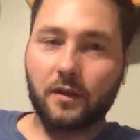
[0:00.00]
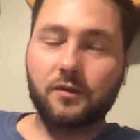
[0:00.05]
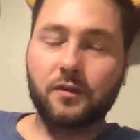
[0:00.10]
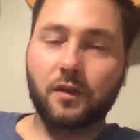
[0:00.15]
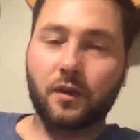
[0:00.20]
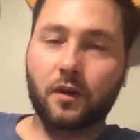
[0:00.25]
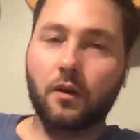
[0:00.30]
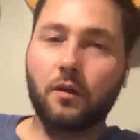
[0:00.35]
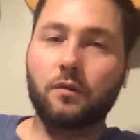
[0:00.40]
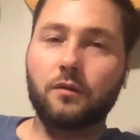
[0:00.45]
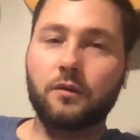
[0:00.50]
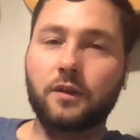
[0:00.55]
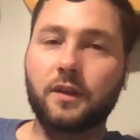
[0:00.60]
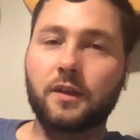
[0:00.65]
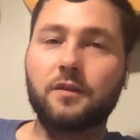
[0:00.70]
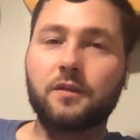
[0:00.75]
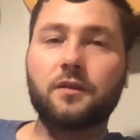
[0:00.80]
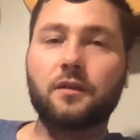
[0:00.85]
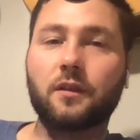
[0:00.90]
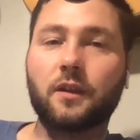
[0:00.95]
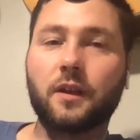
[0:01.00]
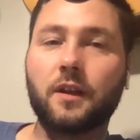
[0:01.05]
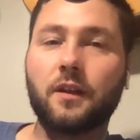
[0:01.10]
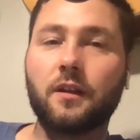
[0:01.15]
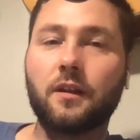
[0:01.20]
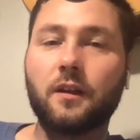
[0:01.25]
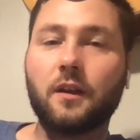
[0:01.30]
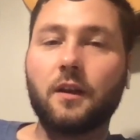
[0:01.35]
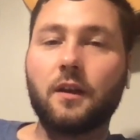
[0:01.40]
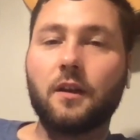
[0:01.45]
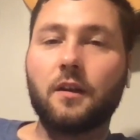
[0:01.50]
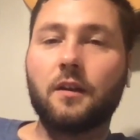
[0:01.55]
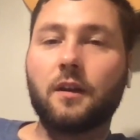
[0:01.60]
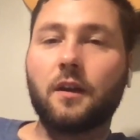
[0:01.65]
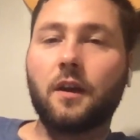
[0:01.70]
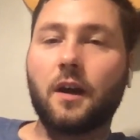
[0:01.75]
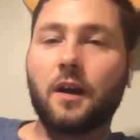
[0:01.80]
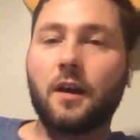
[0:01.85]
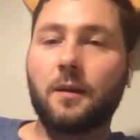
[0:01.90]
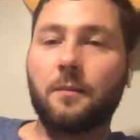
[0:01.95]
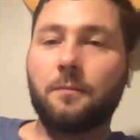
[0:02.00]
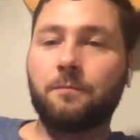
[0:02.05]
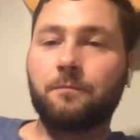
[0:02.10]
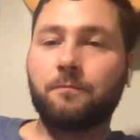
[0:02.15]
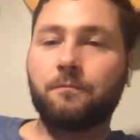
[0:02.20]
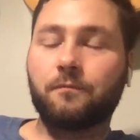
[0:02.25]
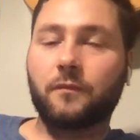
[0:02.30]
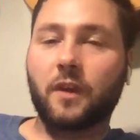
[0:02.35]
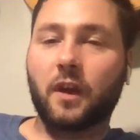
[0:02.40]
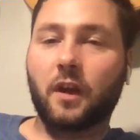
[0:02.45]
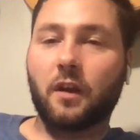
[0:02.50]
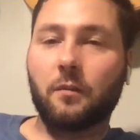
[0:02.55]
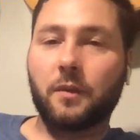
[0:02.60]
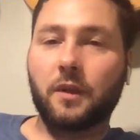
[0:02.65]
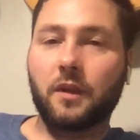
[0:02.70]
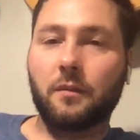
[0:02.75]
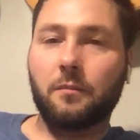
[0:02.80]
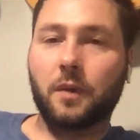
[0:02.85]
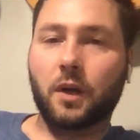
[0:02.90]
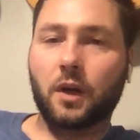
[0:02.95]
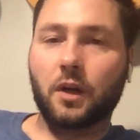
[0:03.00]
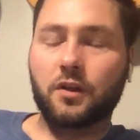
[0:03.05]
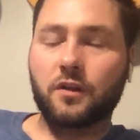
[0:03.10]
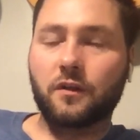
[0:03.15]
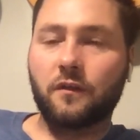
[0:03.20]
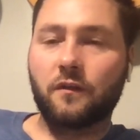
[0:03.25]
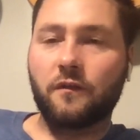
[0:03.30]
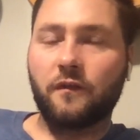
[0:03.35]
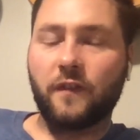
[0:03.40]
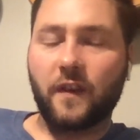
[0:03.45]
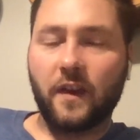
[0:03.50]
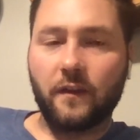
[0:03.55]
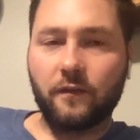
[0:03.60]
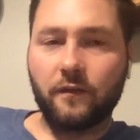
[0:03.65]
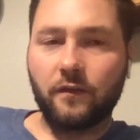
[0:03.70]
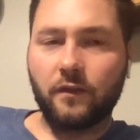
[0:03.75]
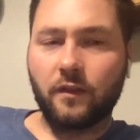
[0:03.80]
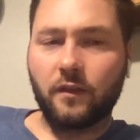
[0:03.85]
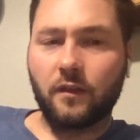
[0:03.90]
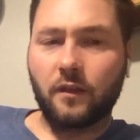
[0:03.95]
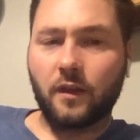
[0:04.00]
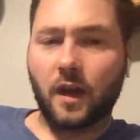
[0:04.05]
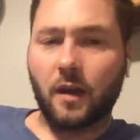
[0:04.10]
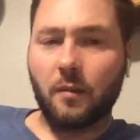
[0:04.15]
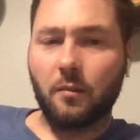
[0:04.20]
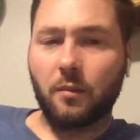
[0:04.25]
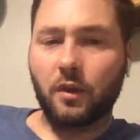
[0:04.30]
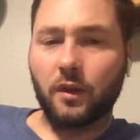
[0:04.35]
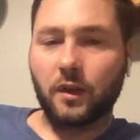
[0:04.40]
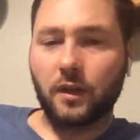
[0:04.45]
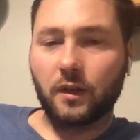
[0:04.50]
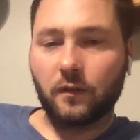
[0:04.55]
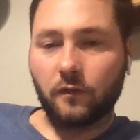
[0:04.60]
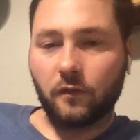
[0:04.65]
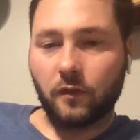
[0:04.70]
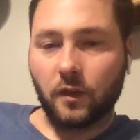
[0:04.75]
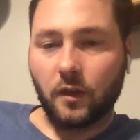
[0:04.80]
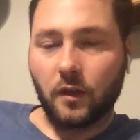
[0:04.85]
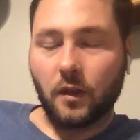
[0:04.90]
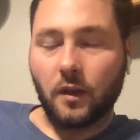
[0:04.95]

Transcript: their own distillate. That'll be March 5th, I believe.